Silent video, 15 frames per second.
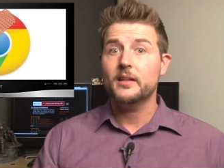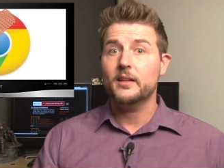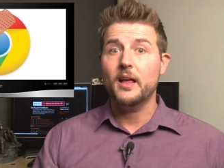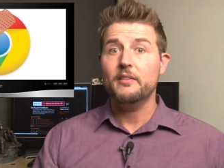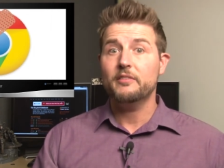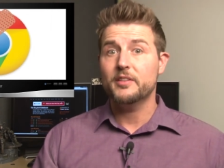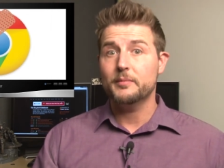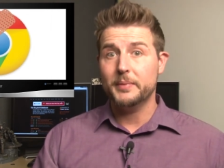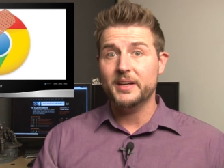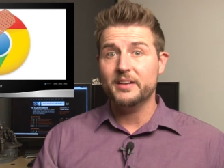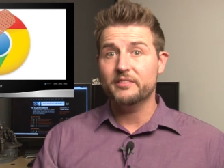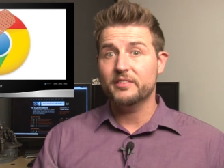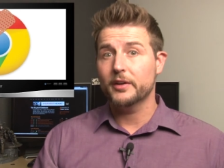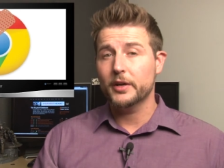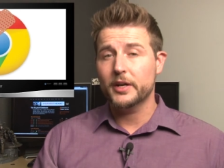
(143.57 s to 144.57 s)
11
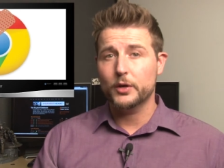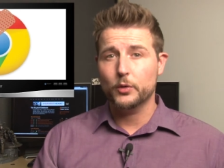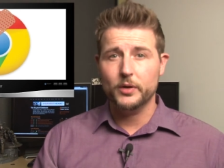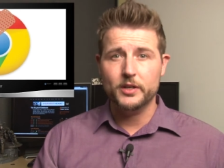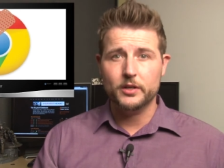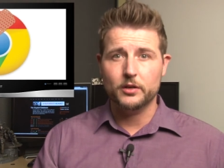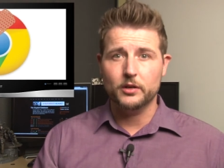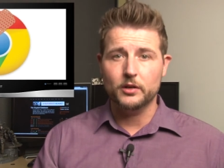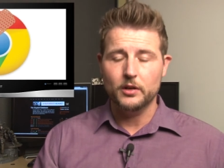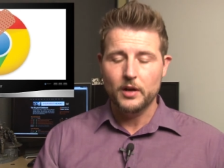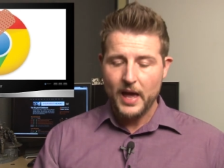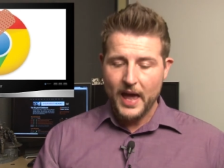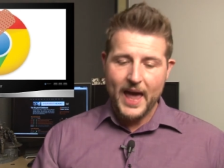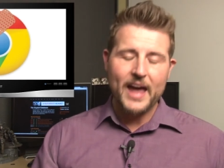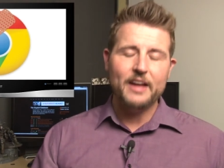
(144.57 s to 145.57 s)
being very critical,
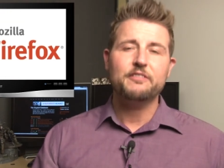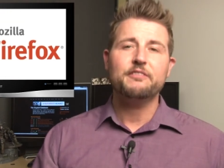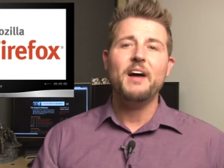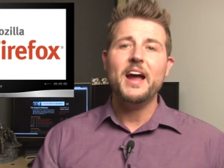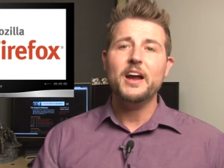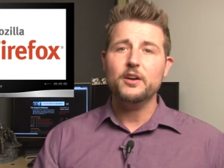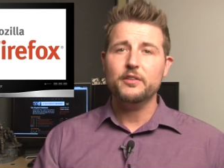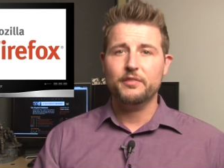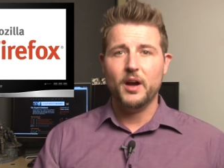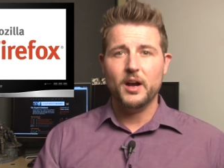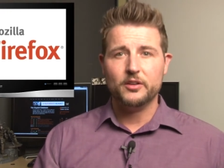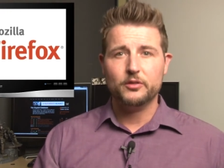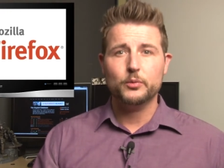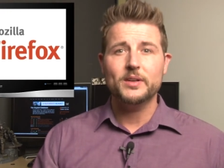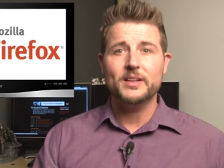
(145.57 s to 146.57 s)
and
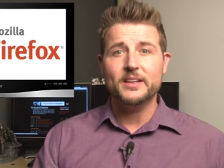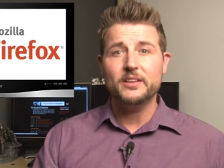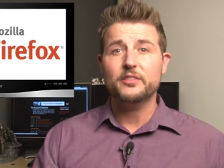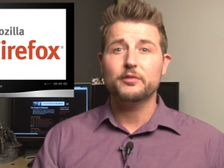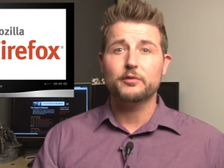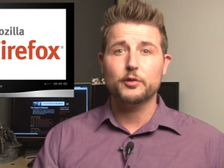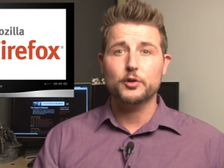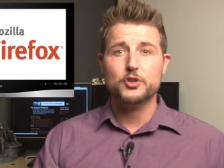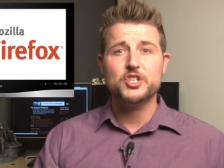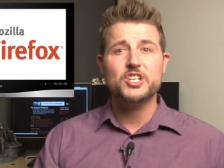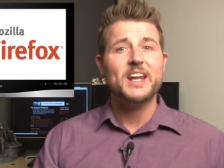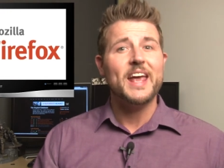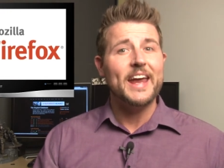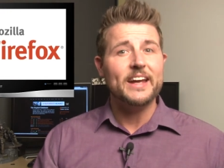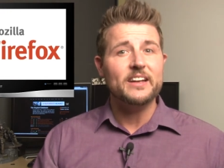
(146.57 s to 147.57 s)
Firefox released
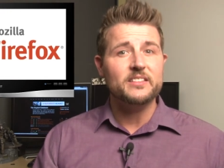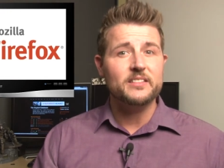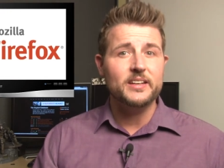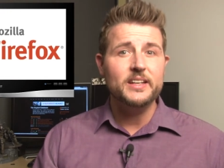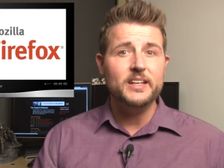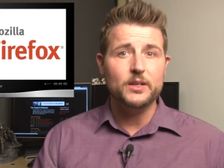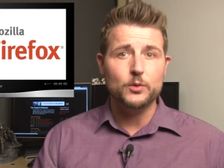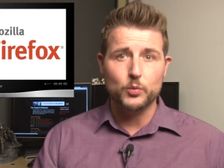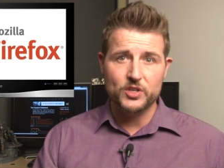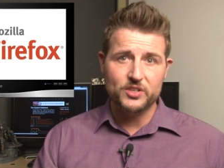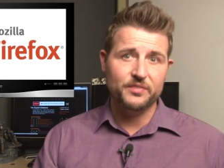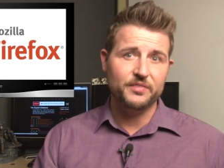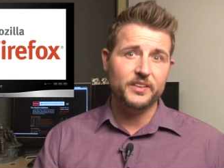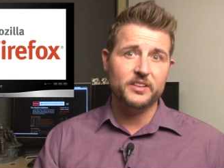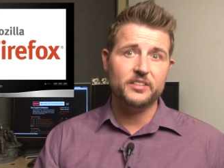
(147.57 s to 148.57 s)
version 18, which
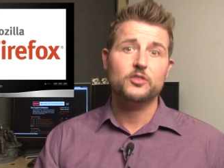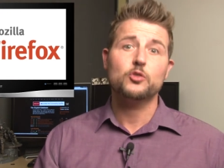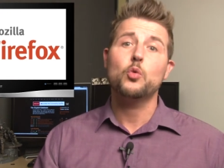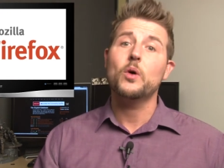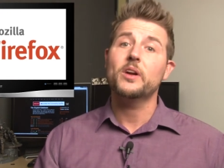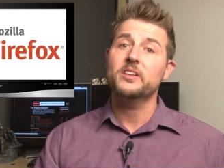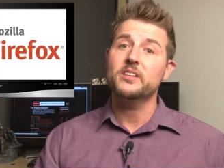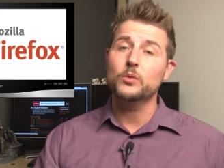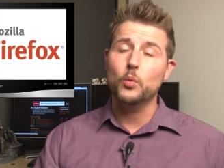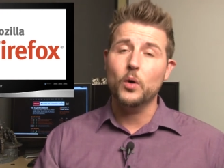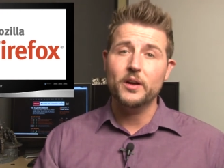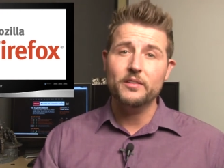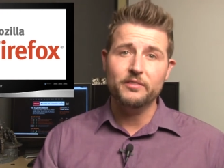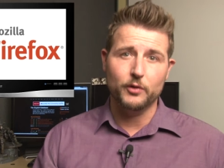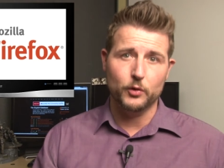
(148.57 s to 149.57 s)
fixed
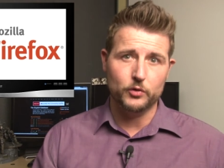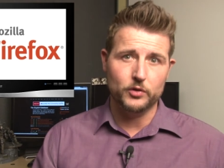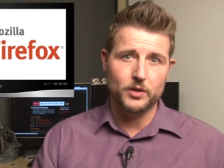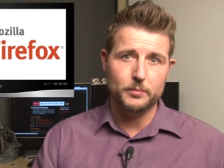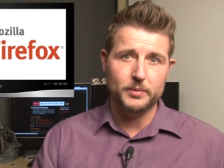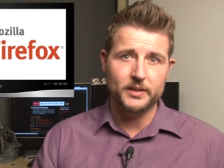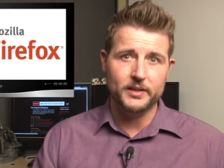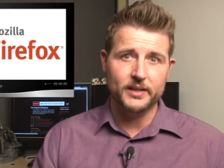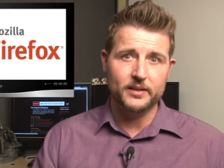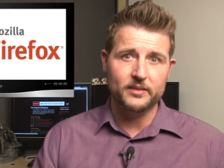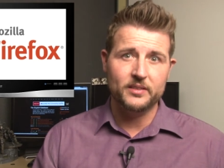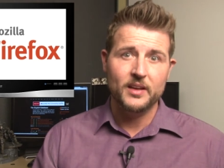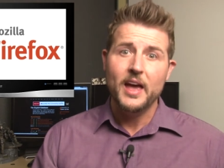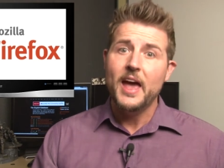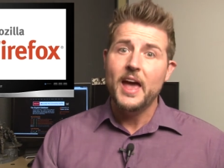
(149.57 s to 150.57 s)
21 vulnerabilities.